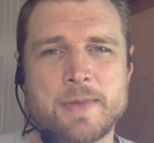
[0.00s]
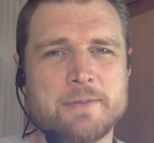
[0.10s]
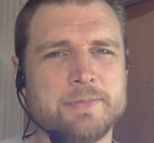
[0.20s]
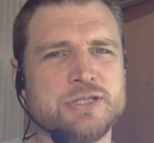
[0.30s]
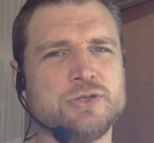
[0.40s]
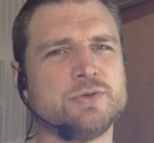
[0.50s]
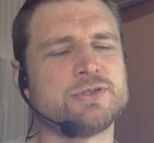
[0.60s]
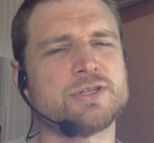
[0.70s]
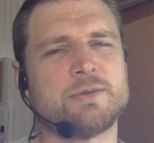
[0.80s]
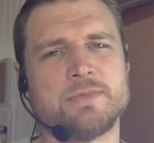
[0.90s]
might be doing
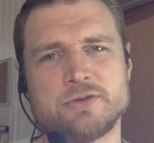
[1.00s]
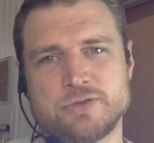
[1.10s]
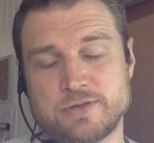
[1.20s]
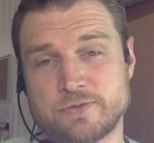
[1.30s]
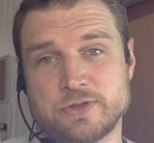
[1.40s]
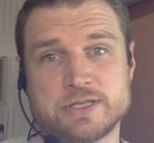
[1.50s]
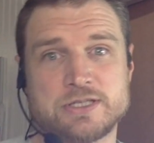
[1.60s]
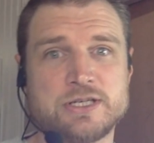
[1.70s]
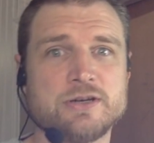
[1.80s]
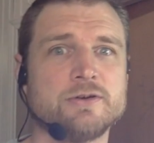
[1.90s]
something a little different
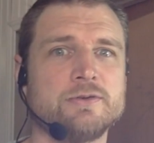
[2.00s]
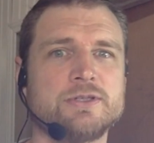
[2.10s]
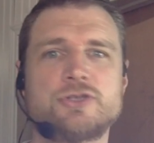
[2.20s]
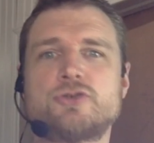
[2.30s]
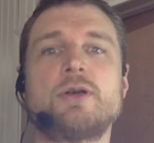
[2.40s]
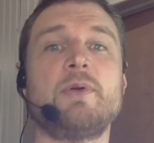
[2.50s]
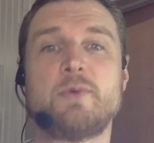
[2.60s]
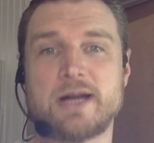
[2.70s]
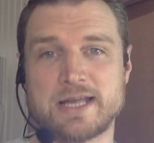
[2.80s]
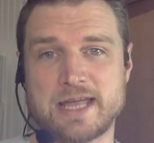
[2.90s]
this year, just streaming
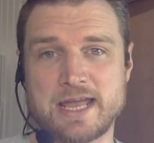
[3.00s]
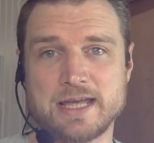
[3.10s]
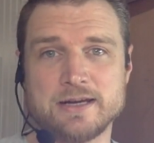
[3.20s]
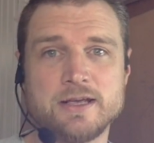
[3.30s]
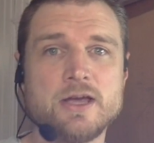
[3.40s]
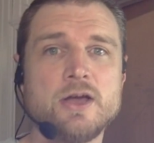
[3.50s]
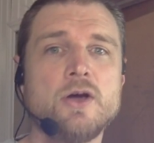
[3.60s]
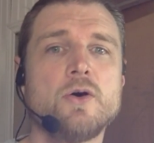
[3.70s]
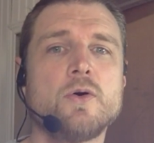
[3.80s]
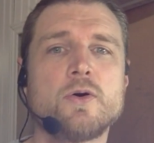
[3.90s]
when I can,
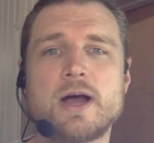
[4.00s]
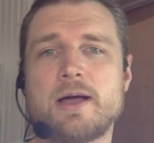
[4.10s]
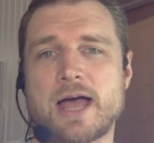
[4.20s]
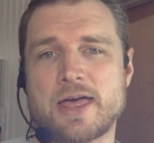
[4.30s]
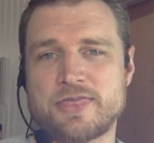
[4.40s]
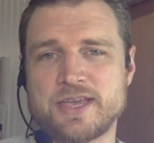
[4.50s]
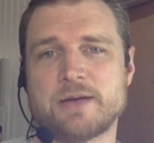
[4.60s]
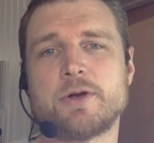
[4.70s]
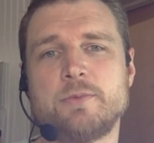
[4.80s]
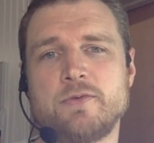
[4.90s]
or I think
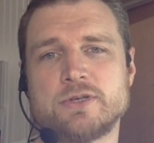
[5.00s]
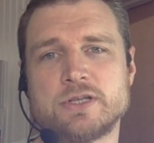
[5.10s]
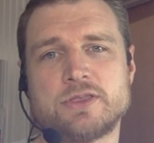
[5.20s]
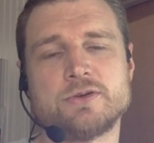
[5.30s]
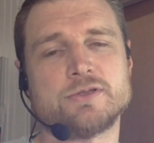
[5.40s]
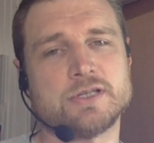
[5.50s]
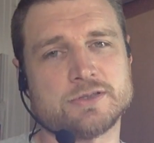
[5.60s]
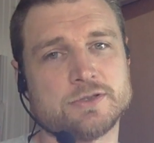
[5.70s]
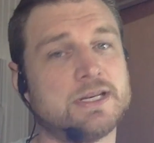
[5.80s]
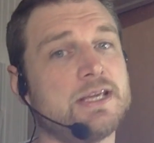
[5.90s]
I'm going to move it to Thursday.
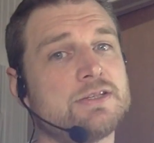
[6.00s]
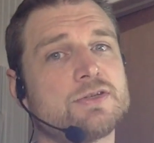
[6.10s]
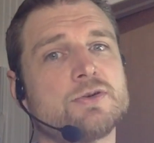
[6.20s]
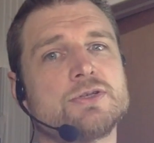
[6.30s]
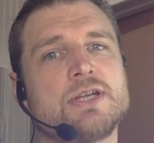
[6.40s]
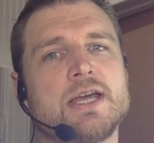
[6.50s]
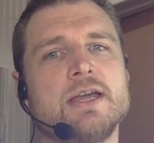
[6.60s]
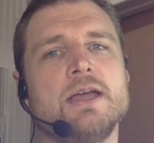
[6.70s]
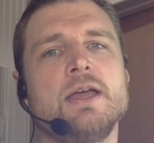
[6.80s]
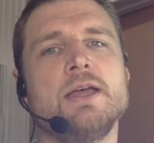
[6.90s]
So today's Thursday.
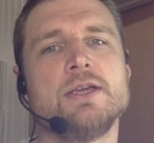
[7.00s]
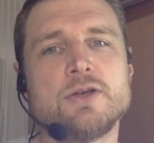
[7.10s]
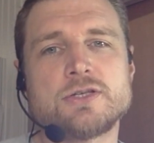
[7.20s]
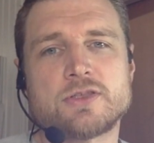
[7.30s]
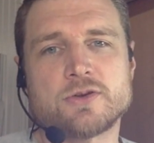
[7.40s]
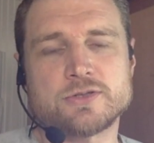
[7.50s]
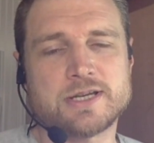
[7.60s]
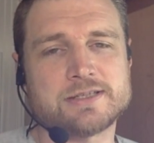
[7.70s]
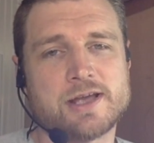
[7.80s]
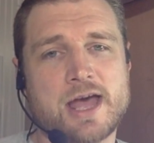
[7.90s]
Usually
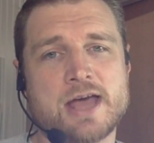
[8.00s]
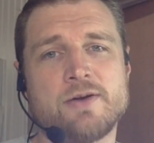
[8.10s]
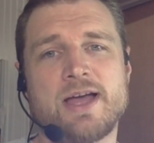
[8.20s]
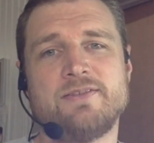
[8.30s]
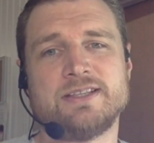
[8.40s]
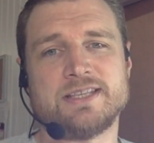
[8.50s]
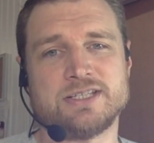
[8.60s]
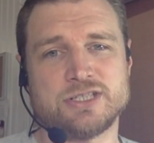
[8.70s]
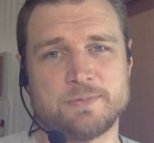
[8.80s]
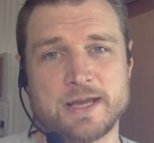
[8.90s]
Thursdays I don't have
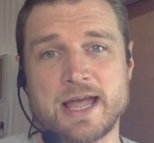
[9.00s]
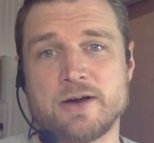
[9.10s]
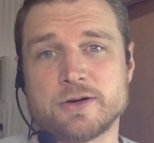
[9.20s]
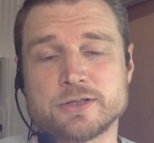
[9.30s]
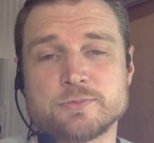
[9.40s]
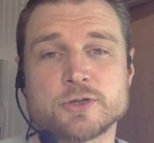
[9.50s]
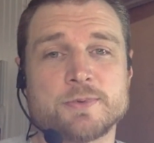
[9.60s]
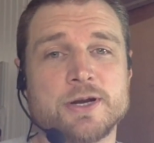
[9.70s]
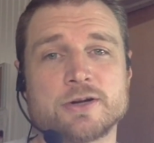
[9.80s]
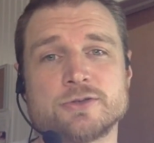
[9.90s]
anything shipping out because most
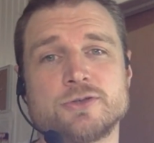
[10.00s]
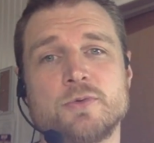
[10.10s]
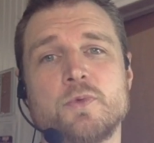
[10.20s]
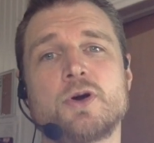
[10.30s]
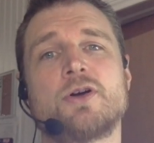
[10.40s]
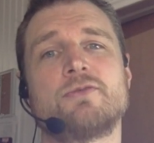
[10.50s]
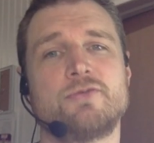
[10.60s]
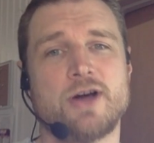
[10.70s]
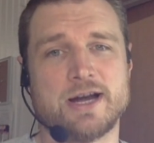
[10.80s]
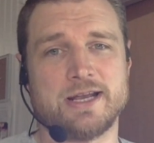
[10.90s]
of my doctors don't work on
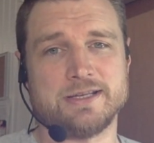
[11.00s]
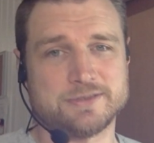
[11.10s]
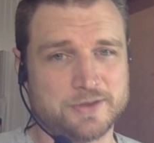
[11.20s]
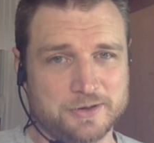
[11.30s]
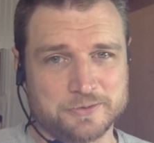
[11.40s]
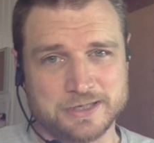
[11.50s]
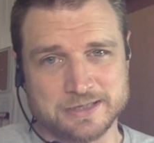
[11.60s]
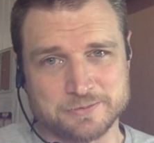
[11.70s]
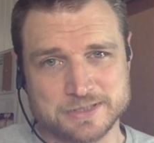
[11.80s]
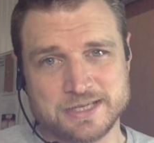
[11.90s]
Friday, so they don't
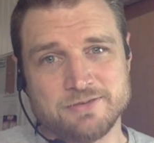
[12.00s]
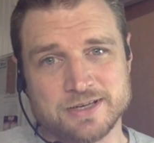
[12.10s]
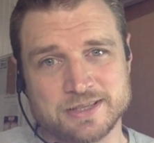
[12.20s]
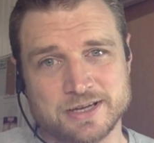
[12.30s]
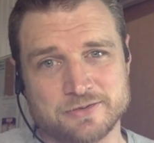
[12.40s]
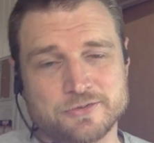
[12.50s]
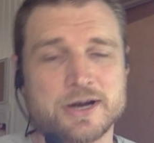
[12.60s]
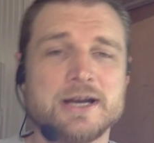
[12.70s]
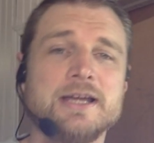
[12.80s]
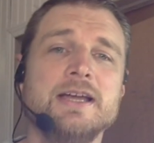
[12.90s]
need to receive anything on
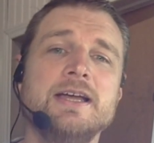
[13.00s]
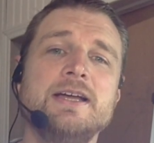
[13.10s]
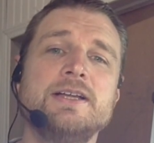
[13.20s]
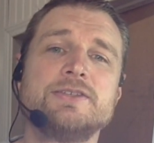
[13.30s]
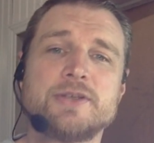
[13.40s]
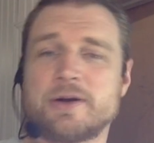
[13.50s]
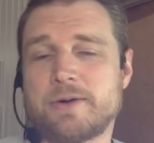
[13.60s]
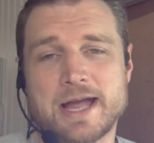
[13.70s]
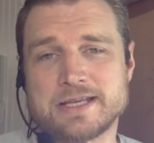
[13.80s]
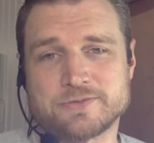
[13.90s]
Friday. So they
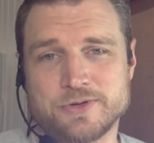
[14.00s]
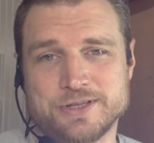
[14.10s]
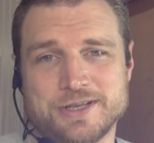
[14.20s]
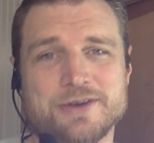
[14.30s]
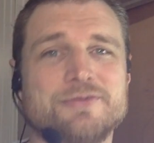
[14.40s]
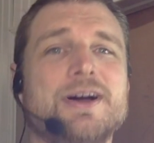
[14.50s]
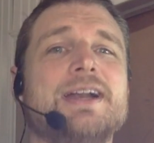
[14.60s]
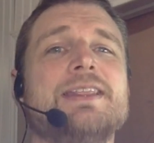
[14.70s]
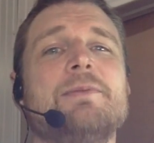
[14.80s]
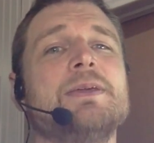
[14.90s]
don't ask for anything on
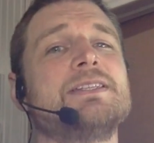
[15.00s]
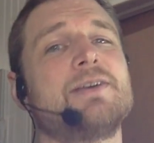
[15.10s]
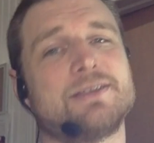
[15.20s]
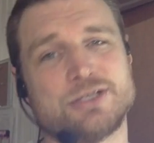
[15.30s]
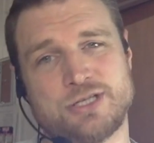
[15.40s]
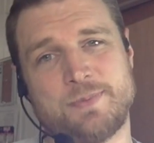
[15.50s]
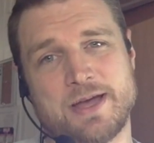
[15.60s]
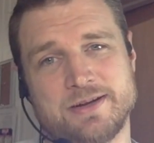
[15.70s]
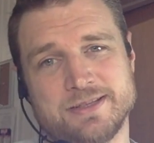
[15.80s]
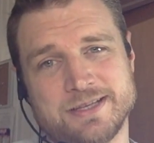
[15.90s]
Friday. That means I don't have to ship
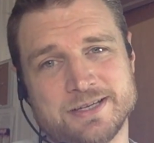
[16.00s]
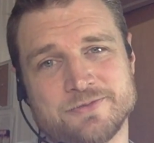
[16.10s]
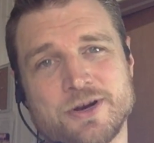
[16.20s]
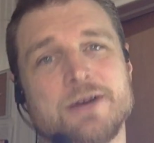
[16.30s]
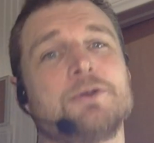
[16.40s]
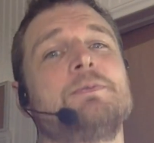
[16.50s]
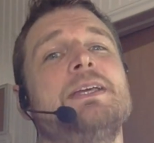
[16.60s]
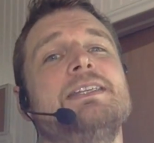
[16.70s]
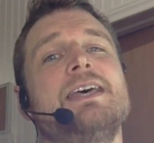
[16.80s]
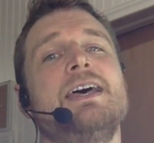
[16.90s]
out anything on Friday, which
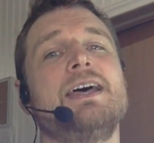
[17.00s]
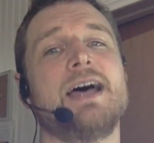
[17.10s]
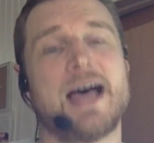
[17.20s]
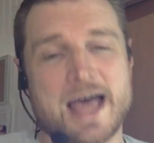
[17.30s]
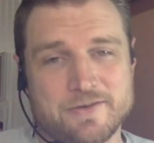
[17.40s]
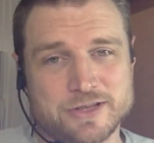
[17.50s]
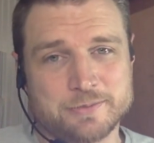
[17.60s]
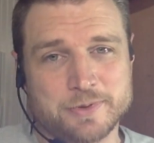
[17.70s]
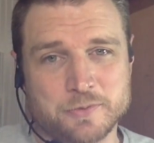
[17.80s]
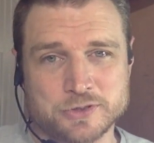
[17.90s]
means I have a
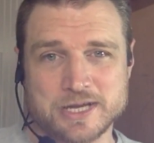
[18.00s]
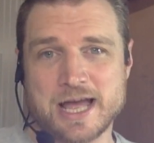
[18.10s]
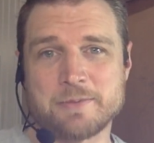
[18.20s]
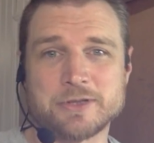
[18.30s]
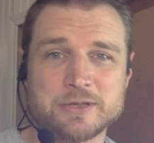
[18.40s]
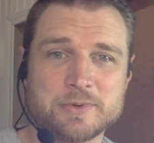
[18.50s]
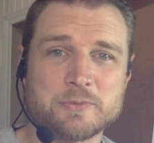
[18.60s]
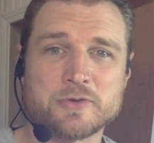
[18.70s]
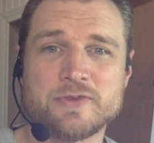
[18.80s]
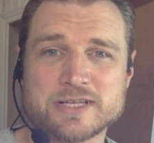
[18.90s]
little bit more time, a little
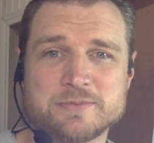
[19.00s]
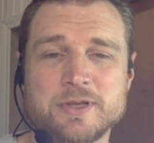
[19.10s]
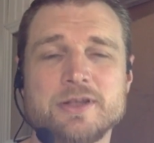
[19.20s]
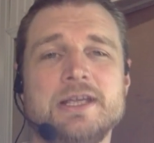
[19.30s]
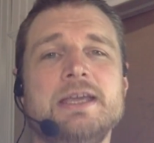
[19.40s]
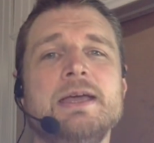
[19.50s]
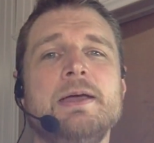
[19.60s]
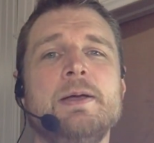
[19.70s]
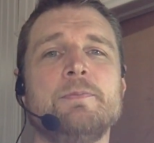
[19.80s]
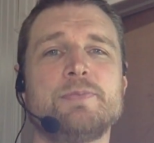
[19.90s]
bit more flexibility
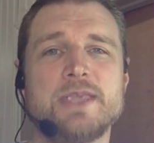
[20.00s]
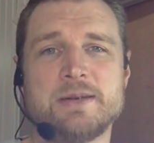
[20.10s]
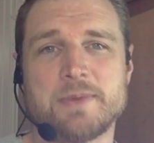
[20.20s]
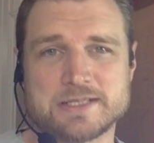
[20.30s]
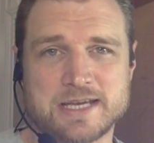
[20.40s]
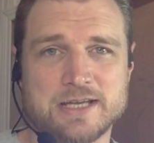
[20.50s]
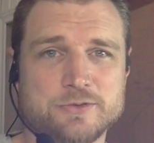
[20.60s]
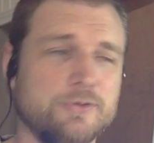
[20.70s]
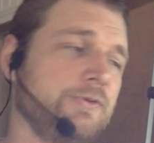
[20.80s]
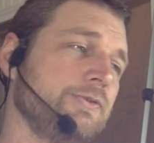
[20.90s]
in my
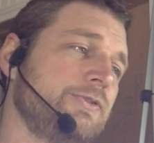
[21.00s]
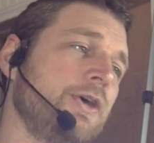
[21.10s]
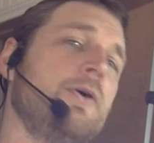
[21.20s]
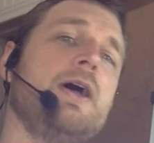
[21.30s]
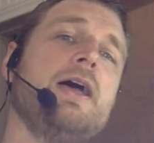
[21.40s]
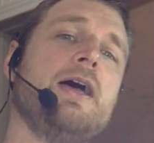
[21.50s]
schedule. So